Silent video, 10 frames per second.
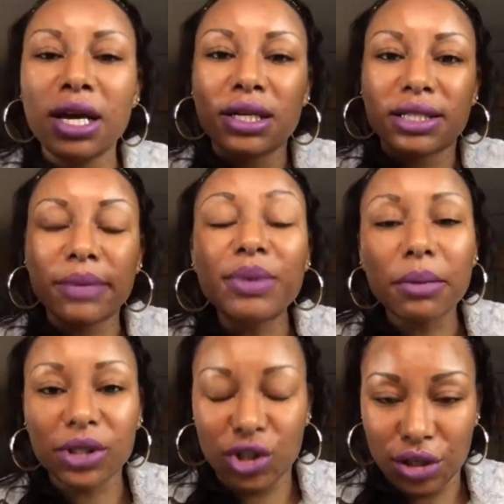Tip
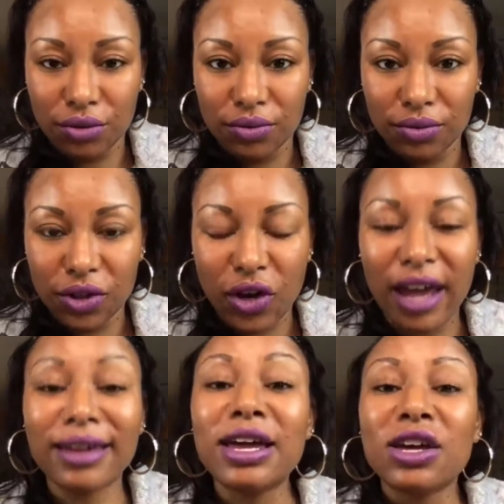#2,
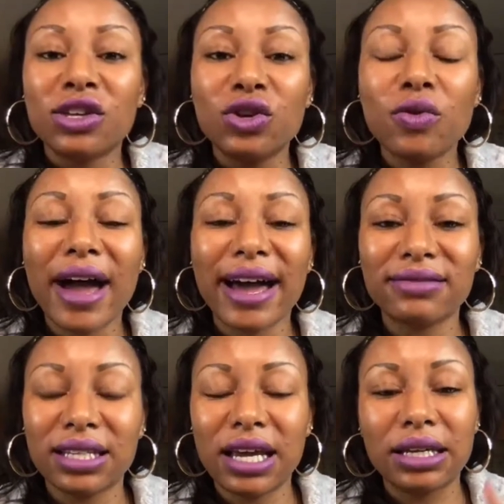okay? You have
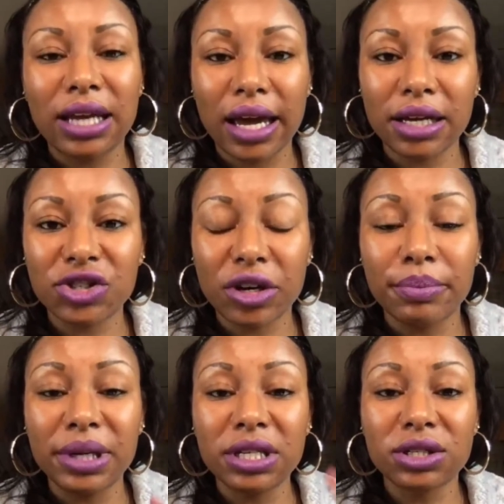to engage and
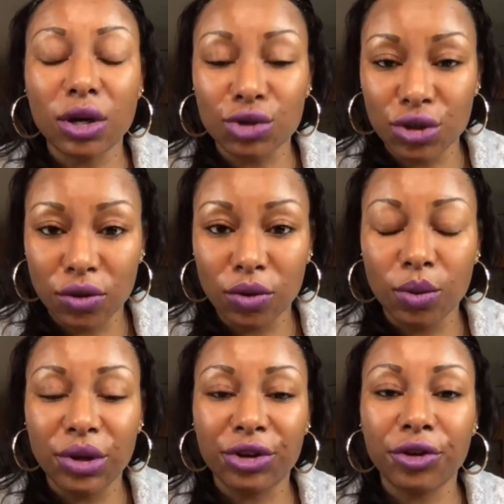be social
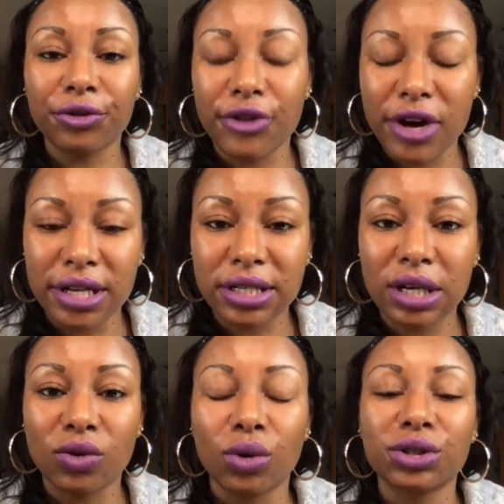with your friends
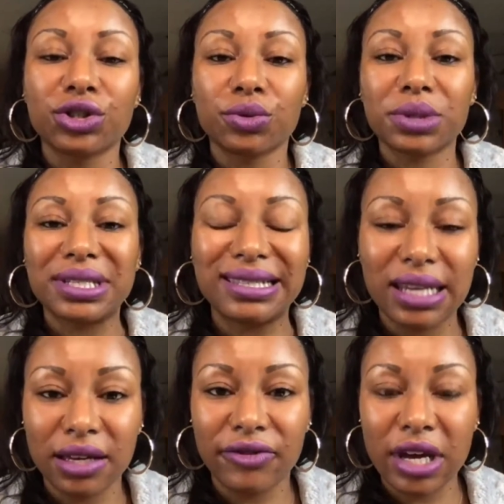in order to
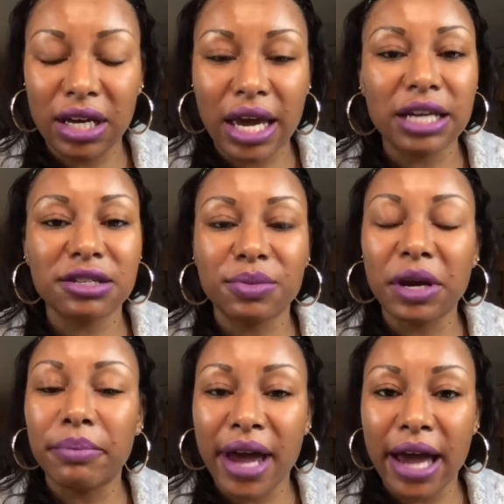receive engagement
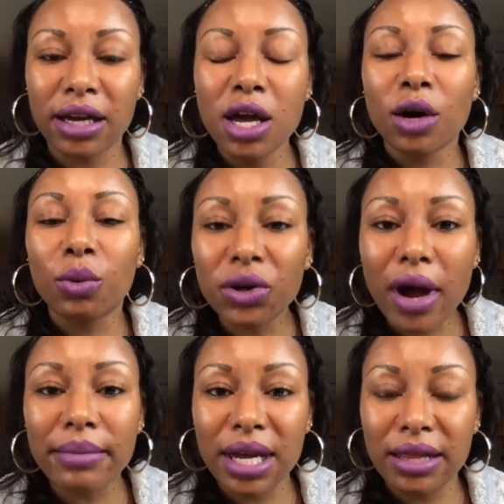back. What do
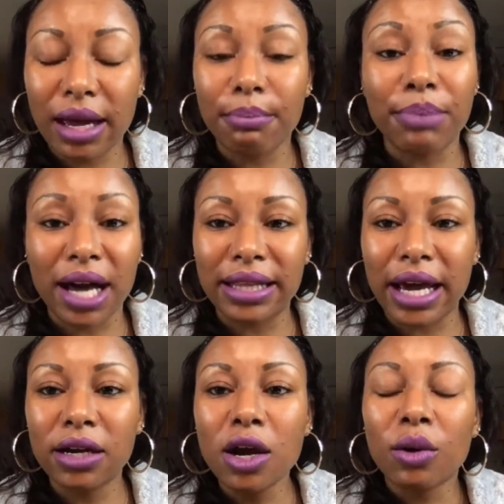I mean by
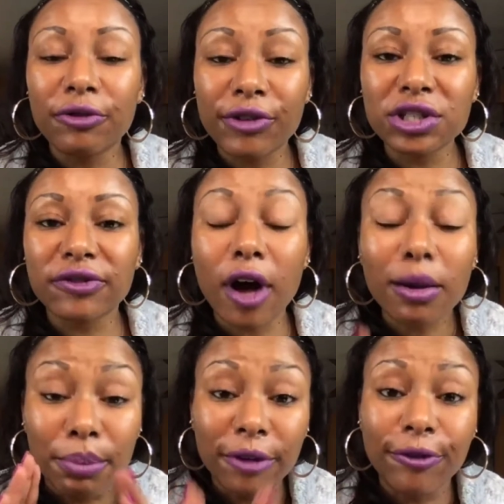that? Well, first of all,
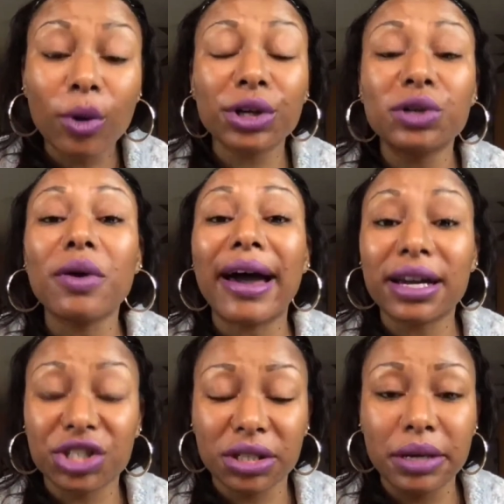before you
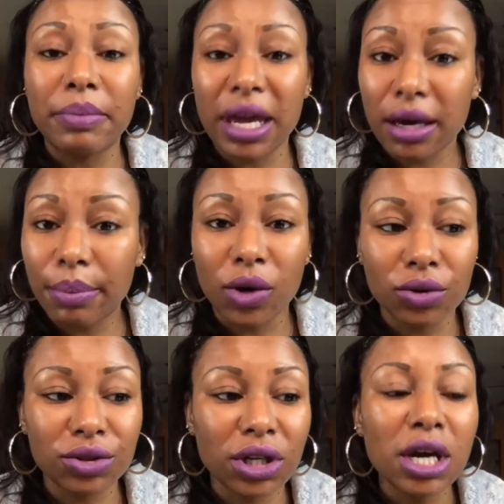actually make a
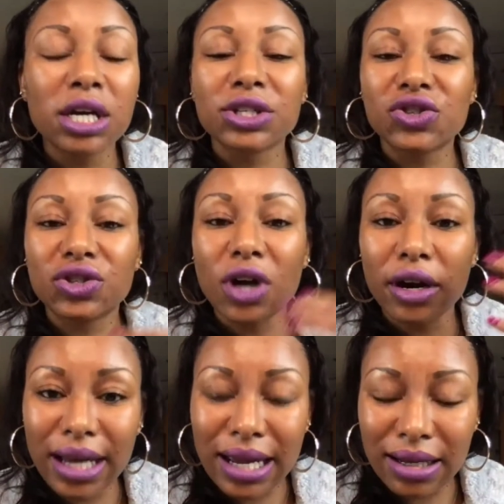post,
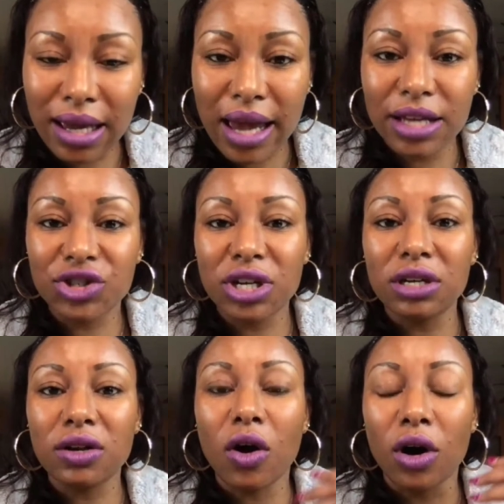start engaging
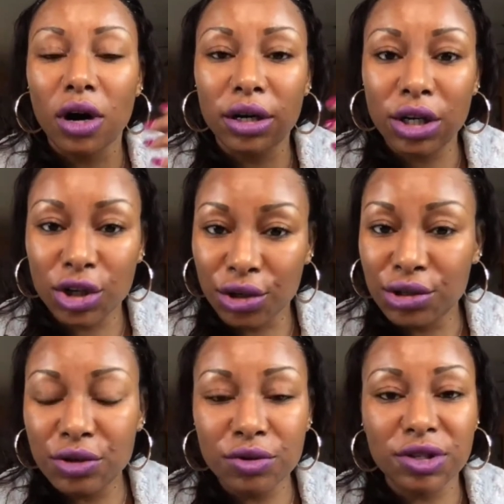on your
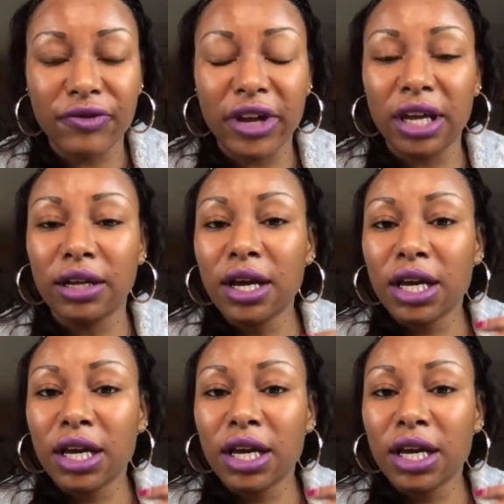news feed.